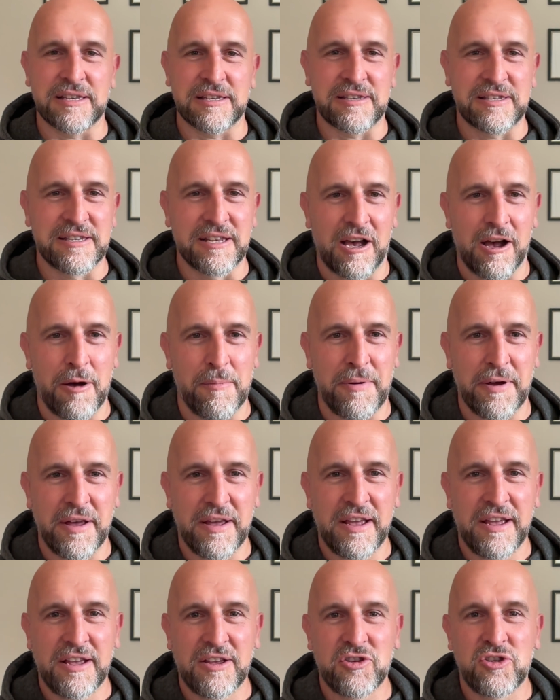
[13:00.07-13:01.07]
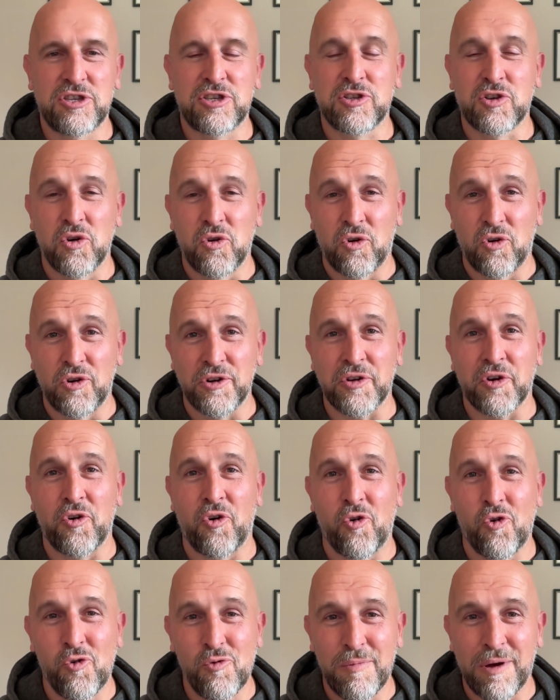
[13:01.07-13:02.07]
a sub, scored
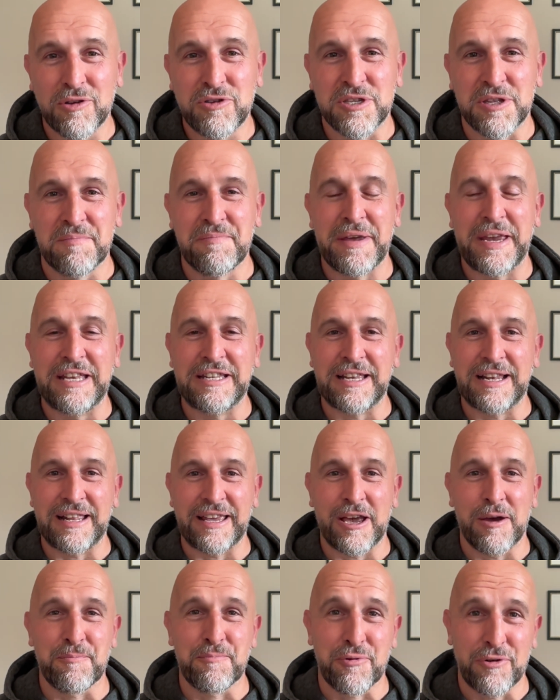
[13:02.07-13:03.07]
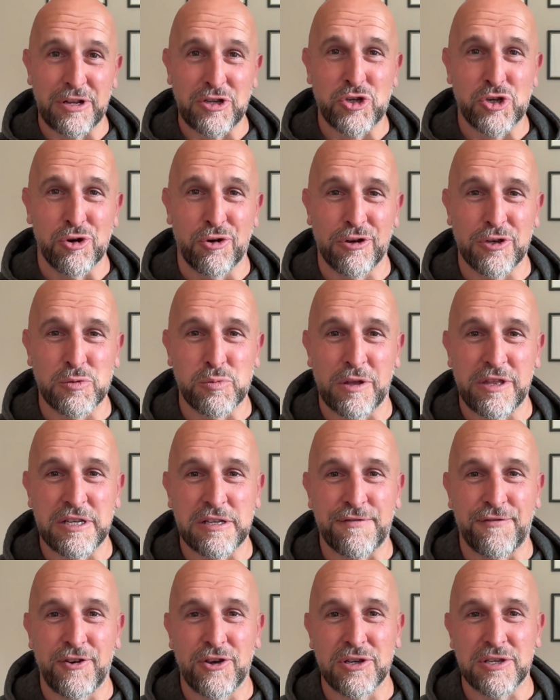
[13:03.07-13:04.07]
almost immediately. I'm pretty sure it was with his
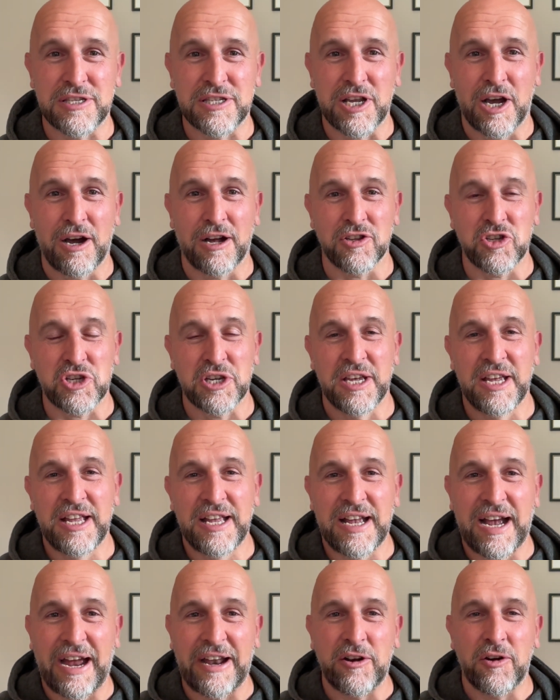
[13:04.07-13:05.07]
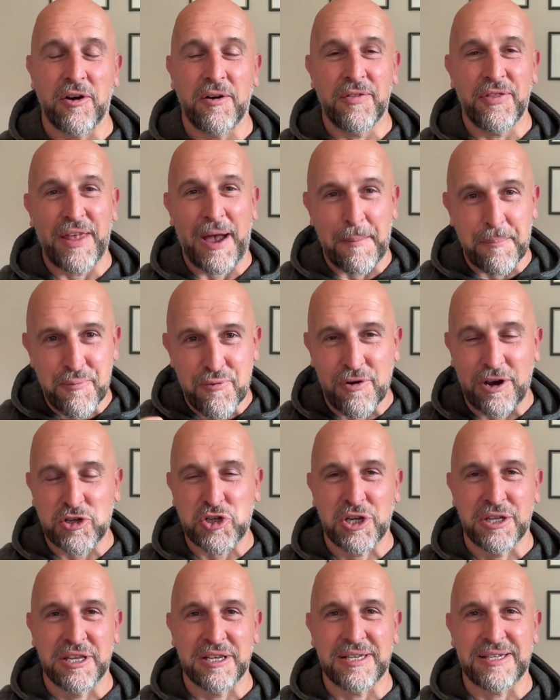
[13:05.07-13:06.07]
first touch. And that
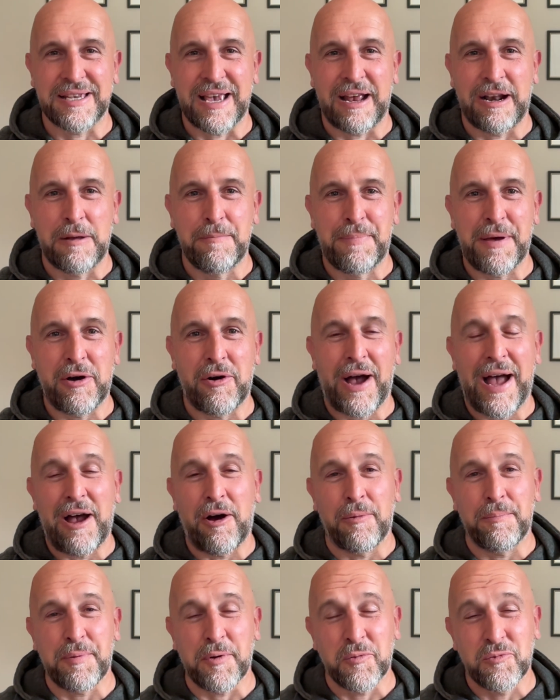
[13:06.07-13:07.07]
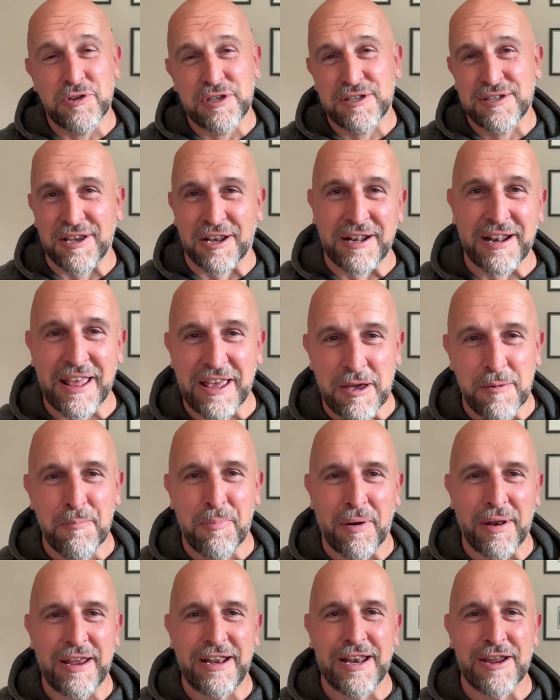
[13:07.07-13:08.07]
pressure that Sale had built out was suddenly
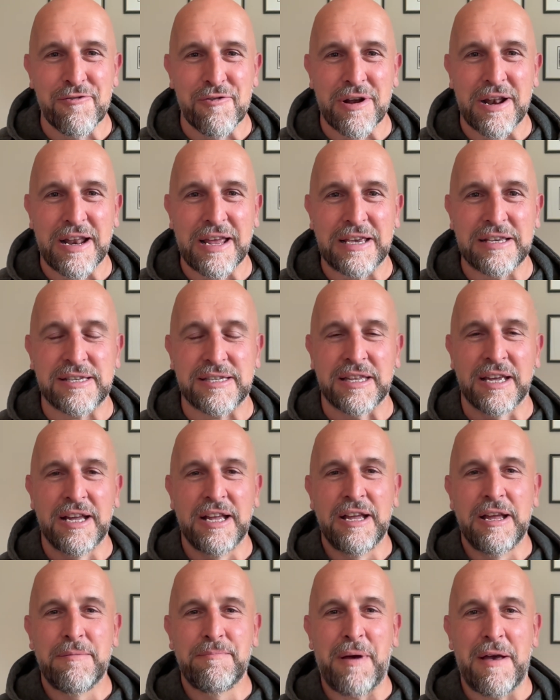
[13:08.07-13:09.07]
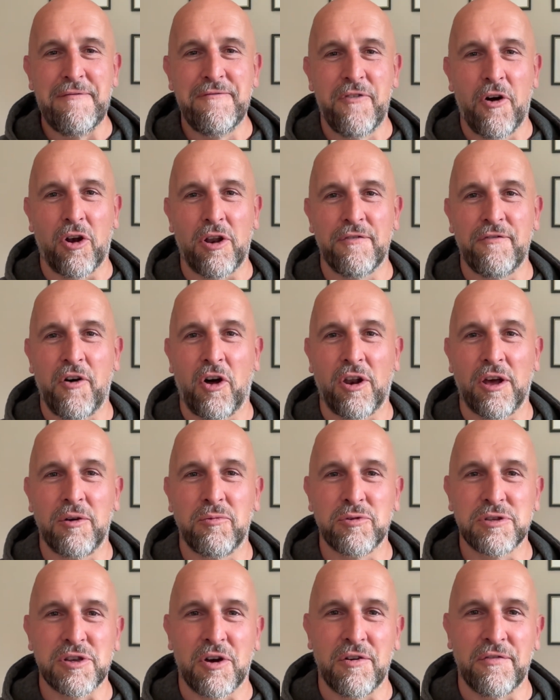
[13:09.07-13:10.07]
completely released. Ben Vola
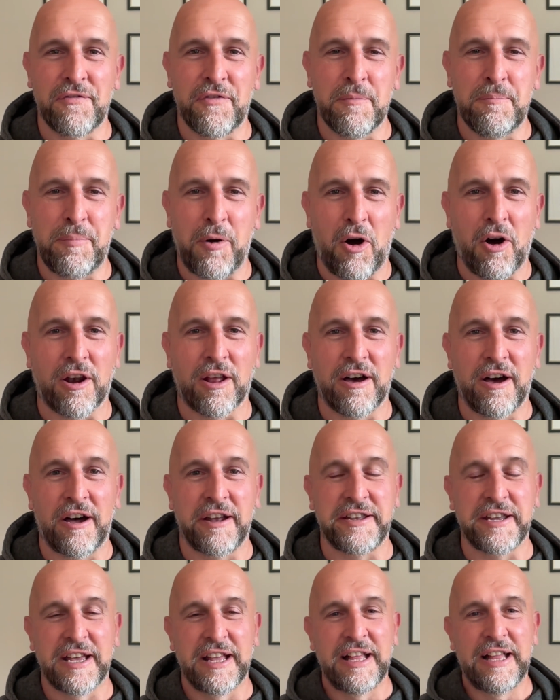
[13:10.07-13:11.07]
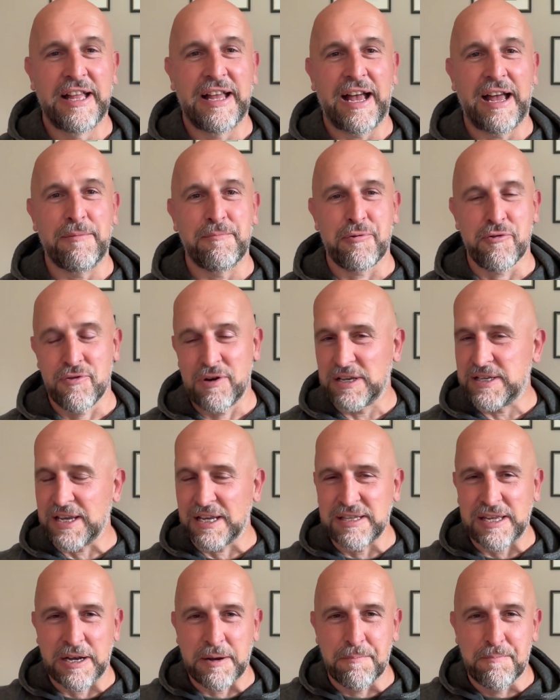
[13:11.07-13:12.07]
was on for Pollard, and Parisse
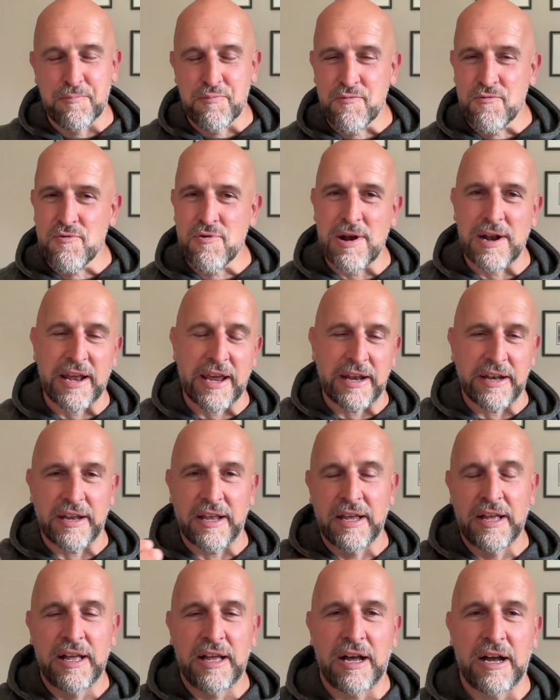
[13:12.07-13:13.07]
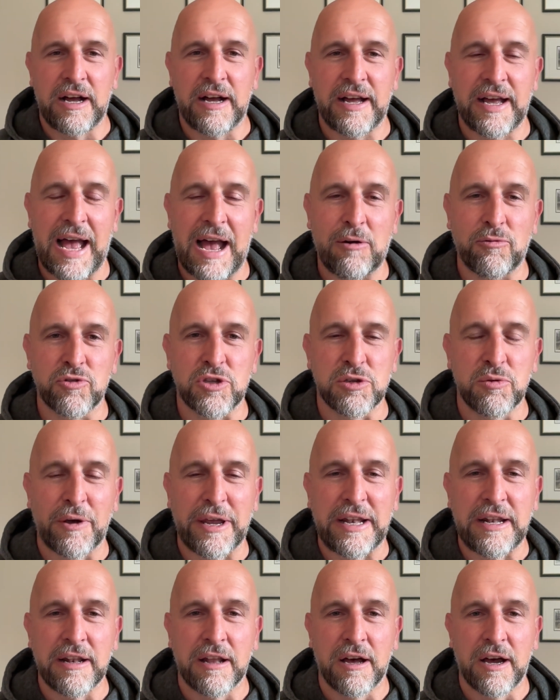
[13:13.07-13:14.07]
did a brilliant out to
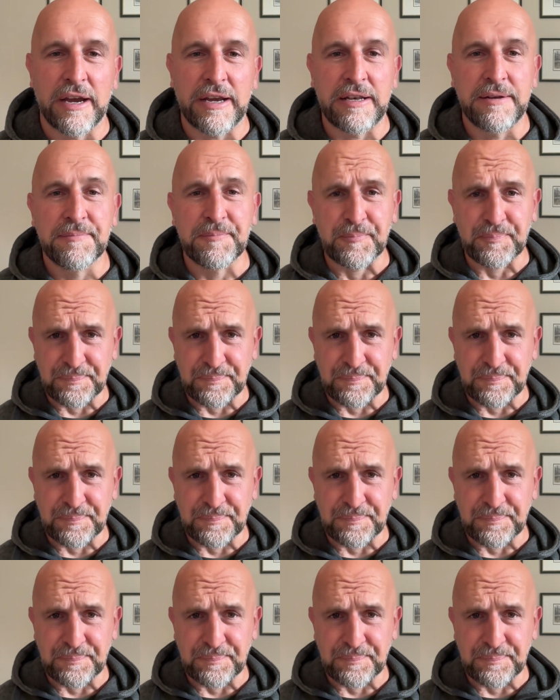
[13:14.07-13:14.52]
in line,